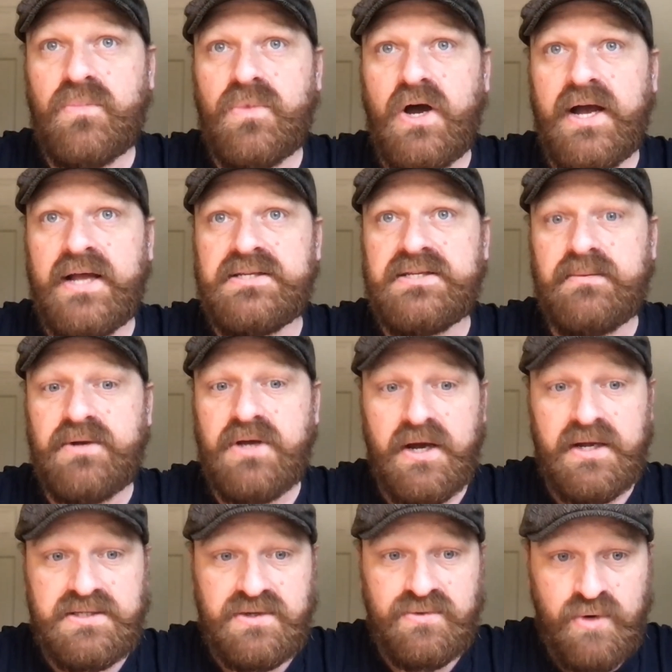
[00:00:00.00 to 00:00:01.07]
I ended up going
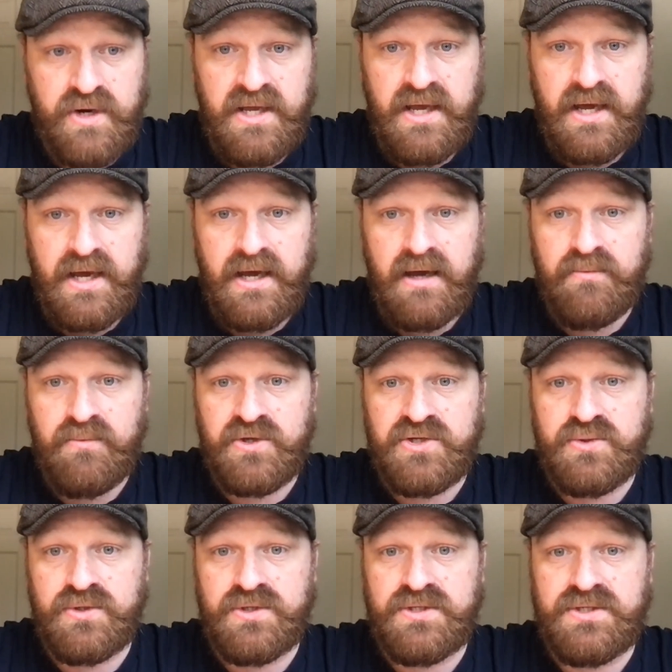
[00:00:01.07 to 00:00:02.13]
to rehab, which
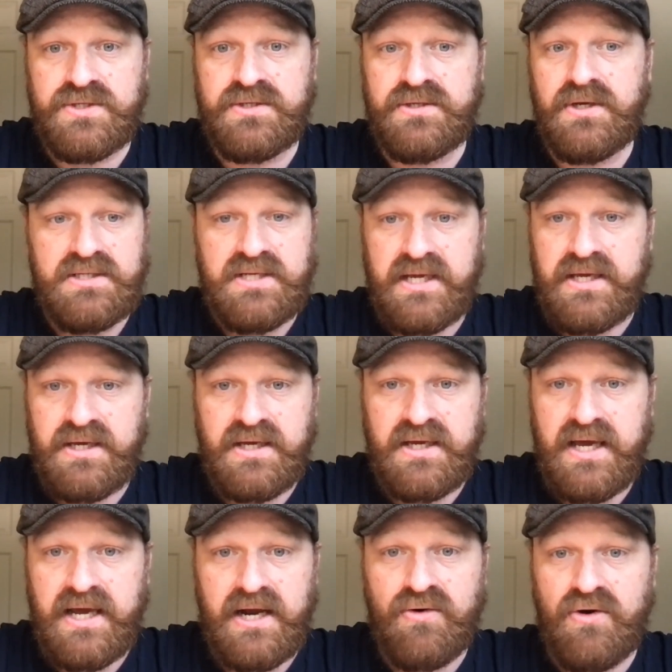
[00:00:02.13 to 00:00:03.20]
was taken
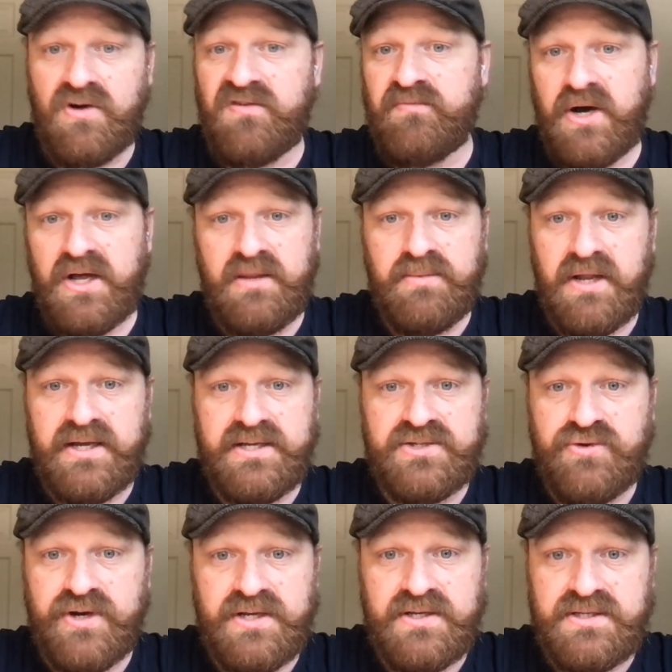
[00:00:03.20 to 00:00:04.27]
care of by the Players
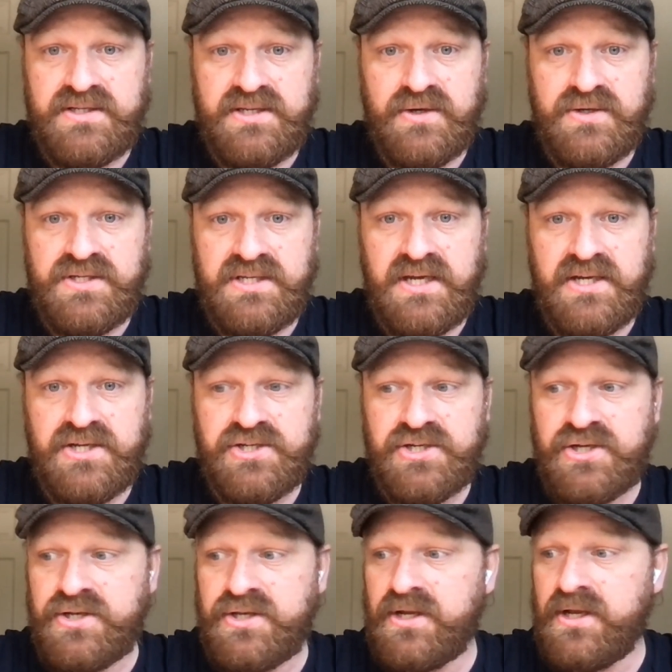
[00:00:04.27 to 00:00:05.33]
Cricket
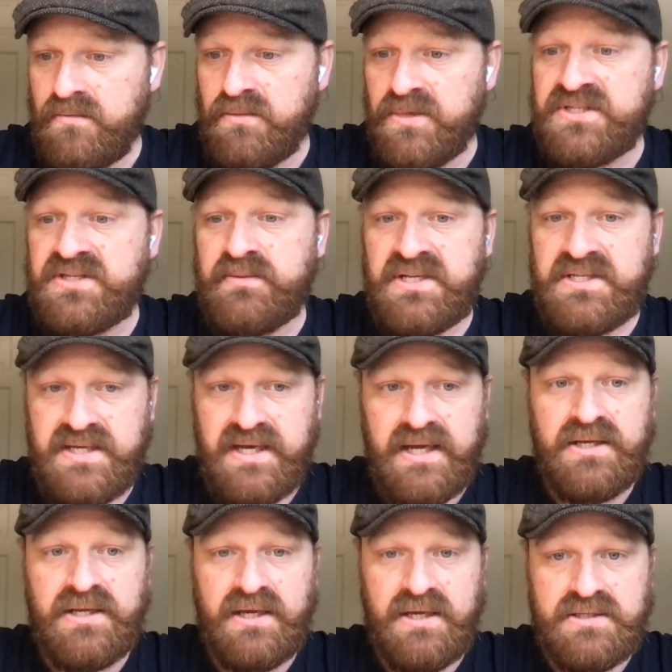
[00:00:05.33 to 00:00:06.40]
Association. Must have been
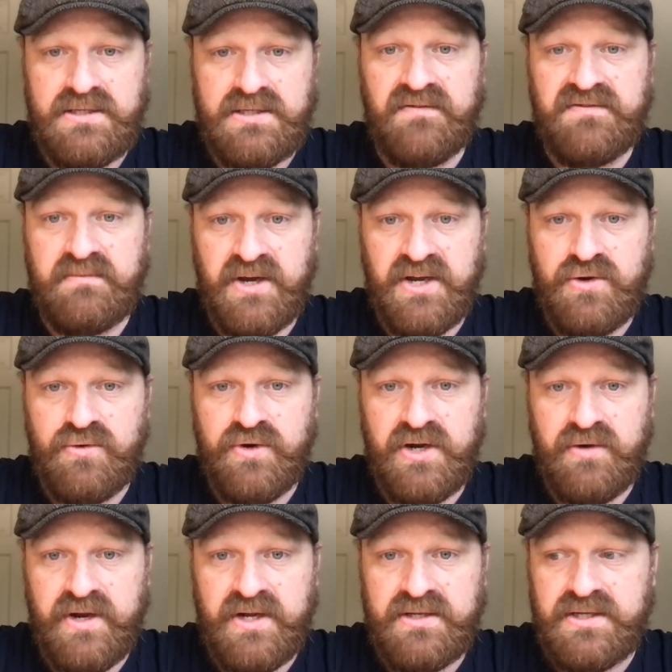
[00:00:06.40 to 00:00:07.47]
10 years after my
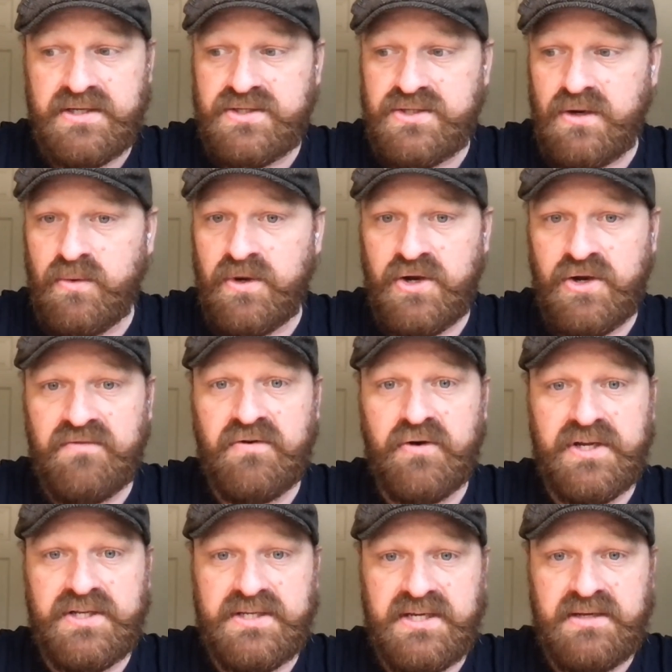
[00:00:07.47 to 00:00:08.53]
career ended. So I went on a
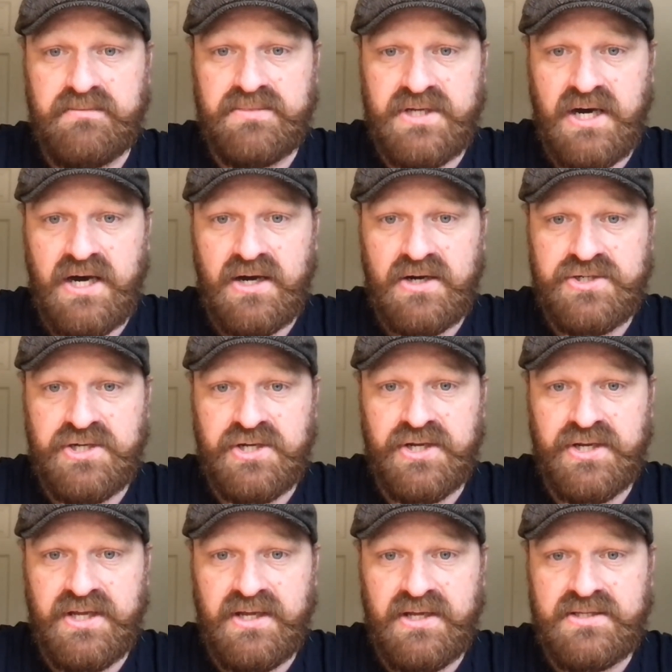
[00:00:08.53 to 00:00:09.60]
very deep, dark
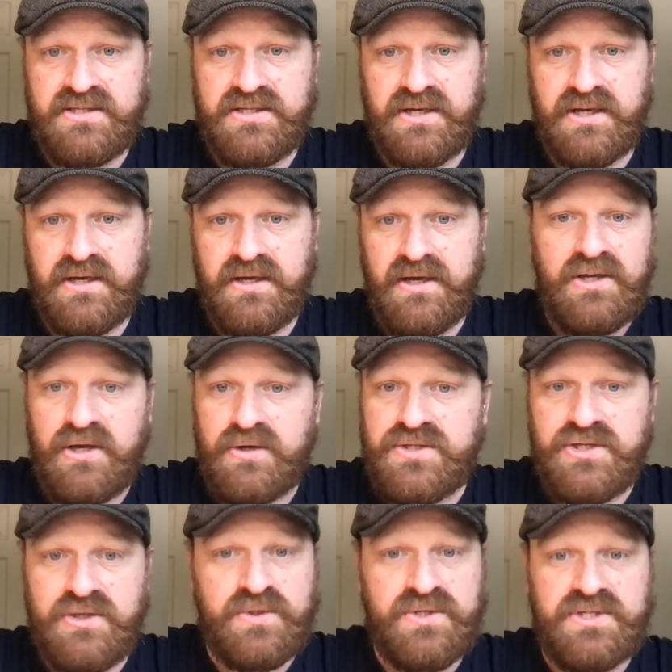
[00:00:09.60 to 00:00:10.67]
journey into,
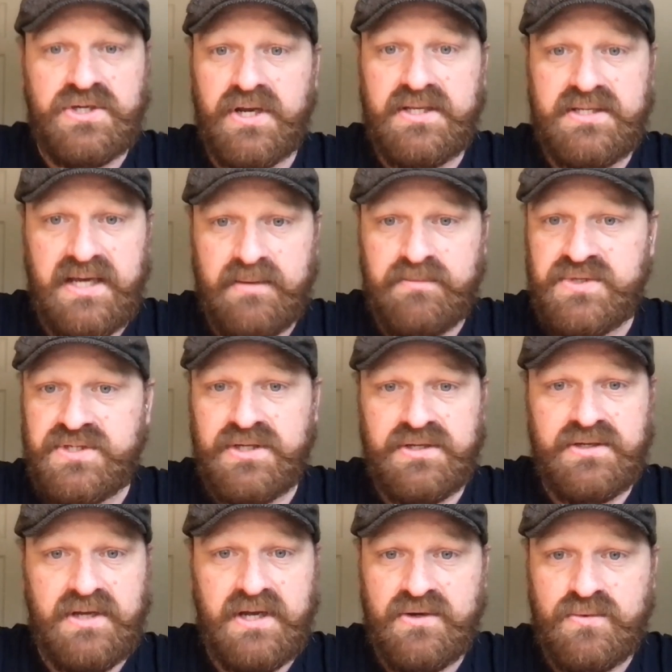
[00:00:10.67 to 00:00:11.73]
suicide attempts
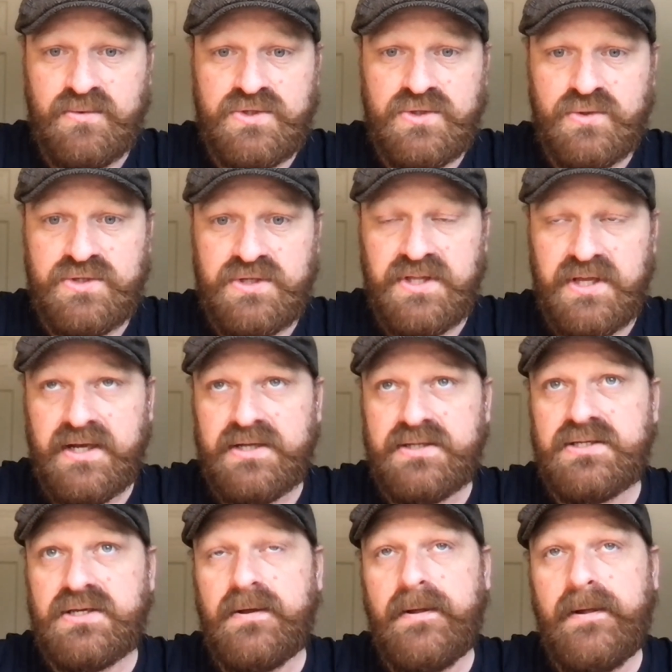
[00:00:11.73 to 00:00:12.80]
and all sorts of
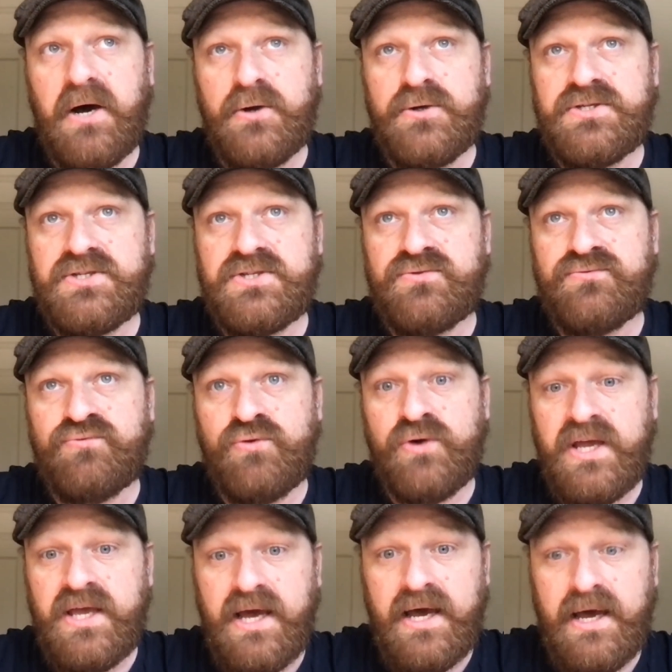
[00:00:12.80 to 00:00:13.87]
things. Post
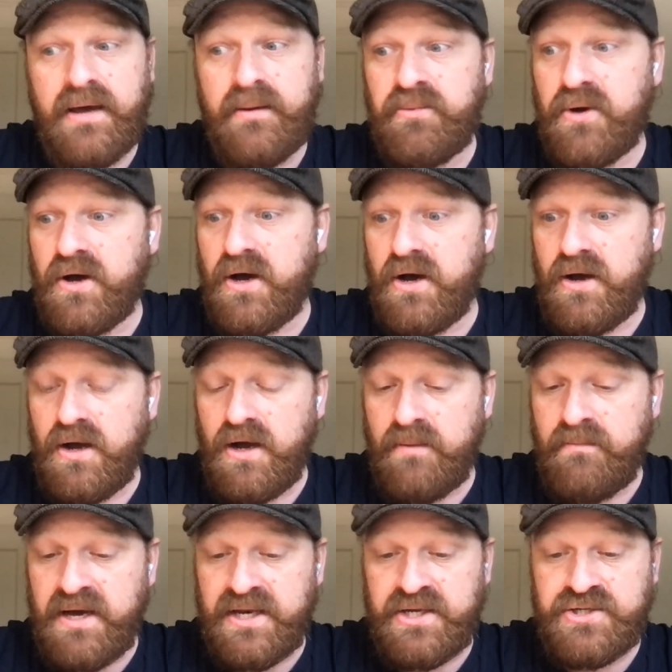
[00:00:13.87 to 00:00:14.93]
rehab, I
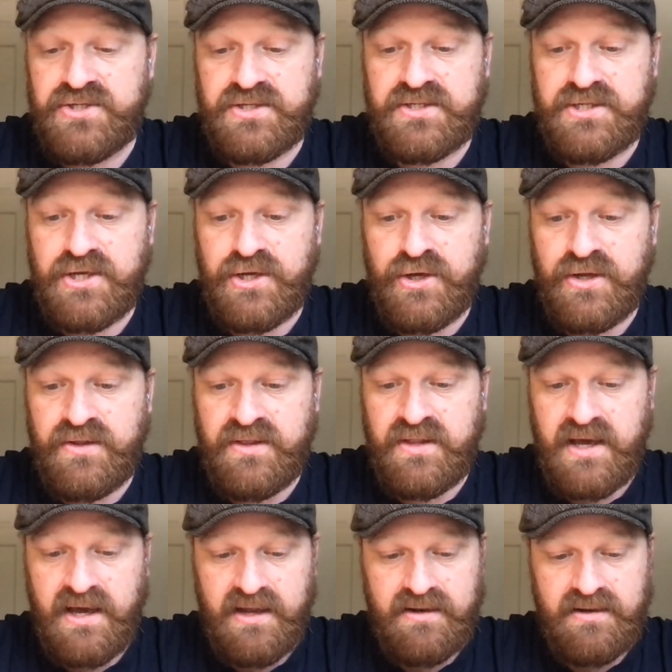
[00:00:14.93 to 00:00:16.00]
managed to turn
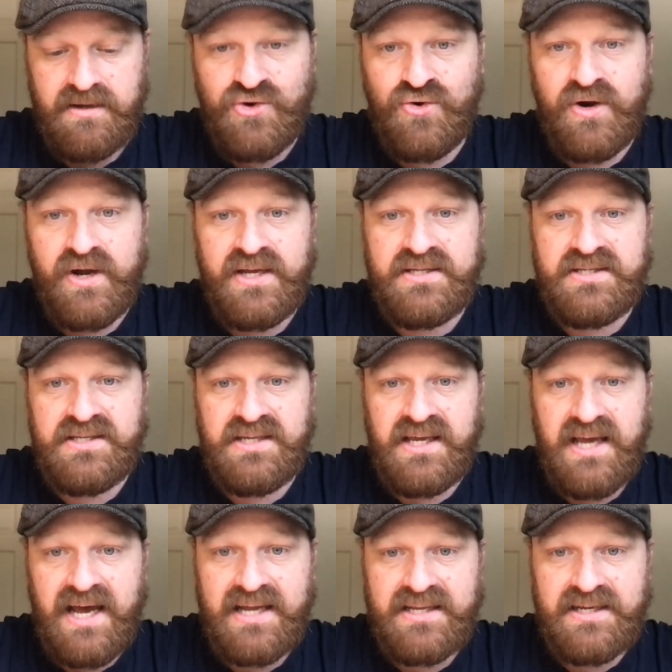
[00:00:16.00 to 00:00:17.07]
that
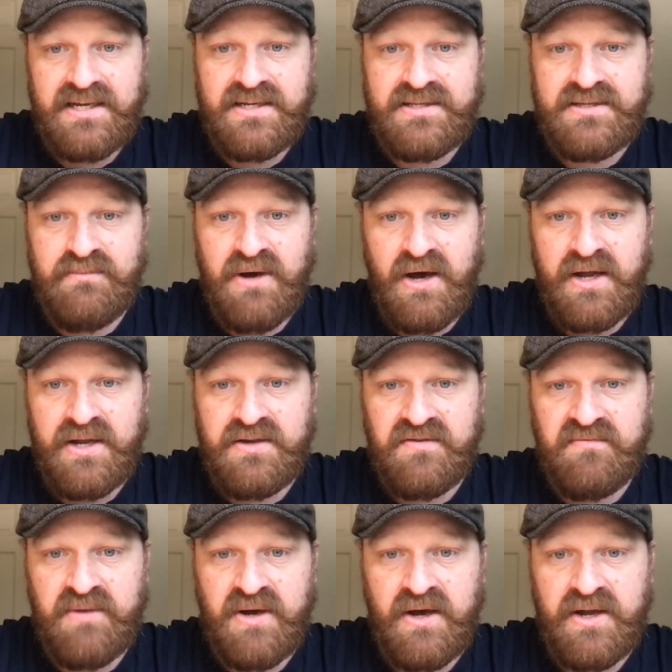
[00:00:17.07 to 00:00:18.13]
crazy addict mind
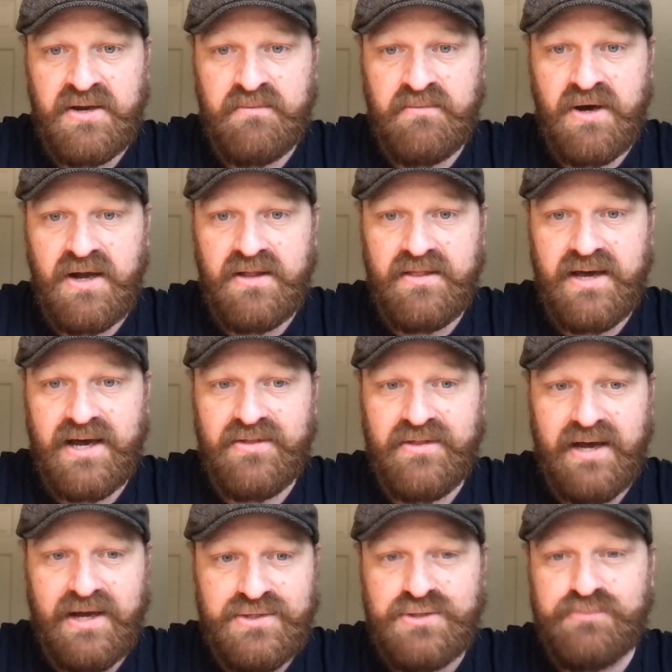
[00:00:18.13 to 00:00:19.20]
of mine and
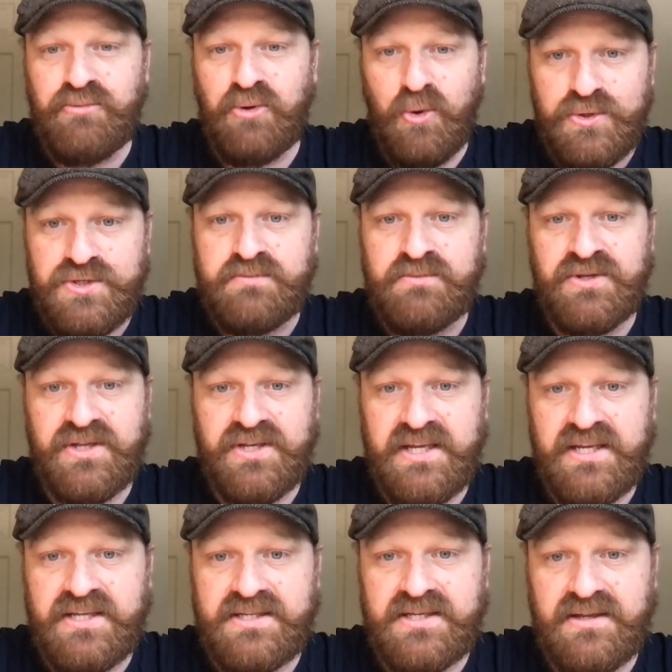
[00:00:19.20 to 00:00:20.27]
that sportsman that
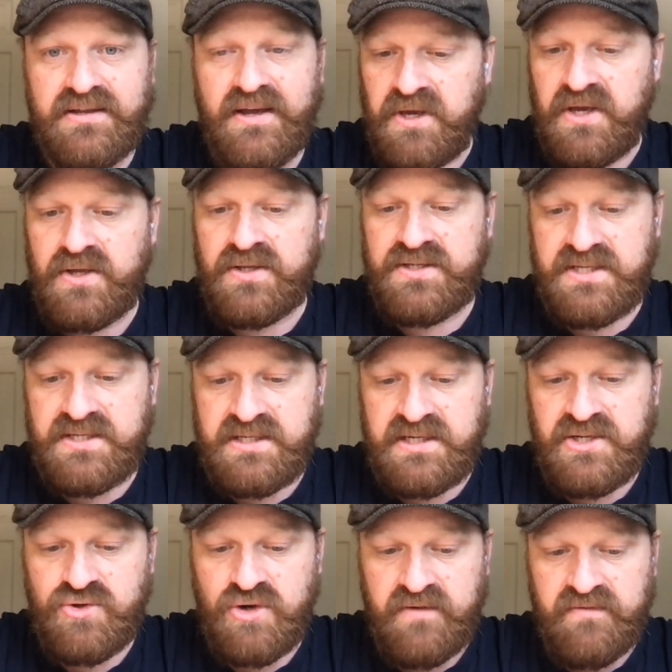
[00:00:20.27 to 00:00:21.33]
needs to be consistently
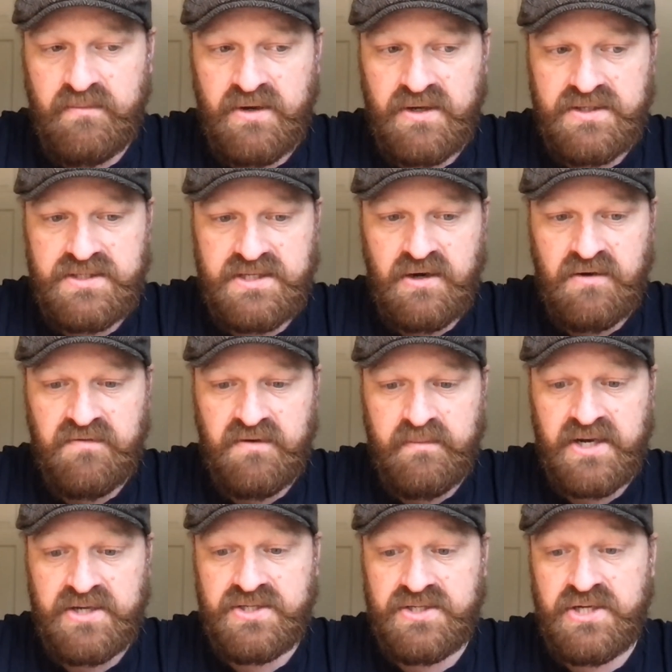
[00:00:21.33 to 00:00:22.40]
driving myself. I
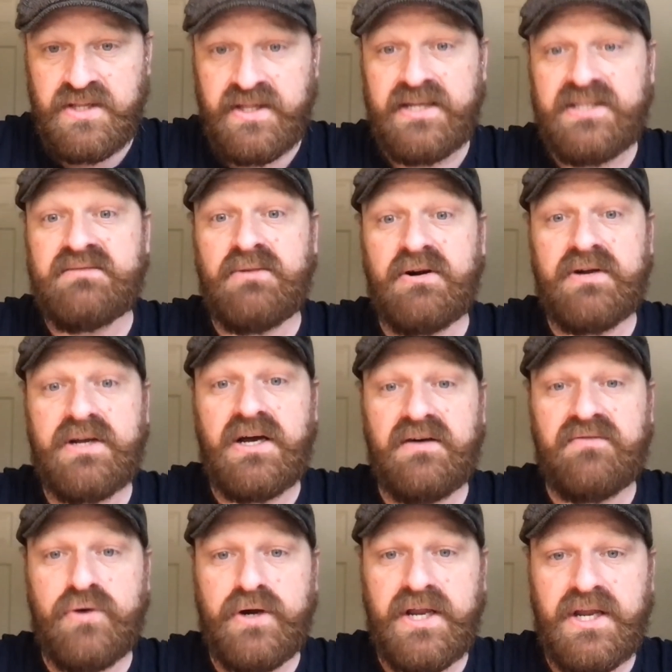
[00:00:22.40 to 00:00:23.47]
managed to turn that into my
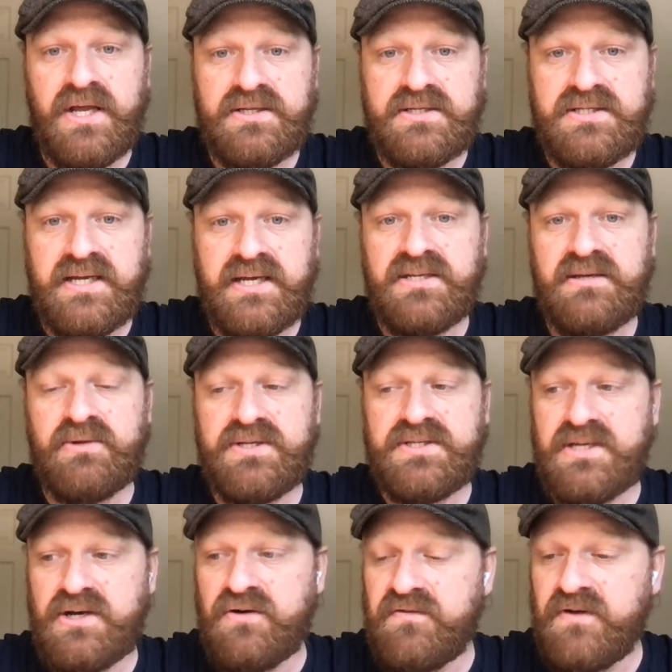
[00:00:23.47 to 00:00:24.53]
recovery and understanding
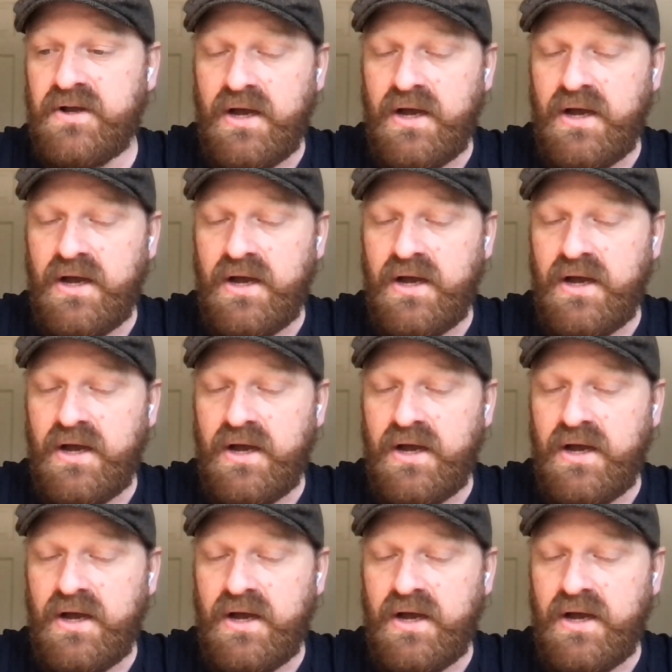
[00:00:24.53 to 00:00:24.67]
myself.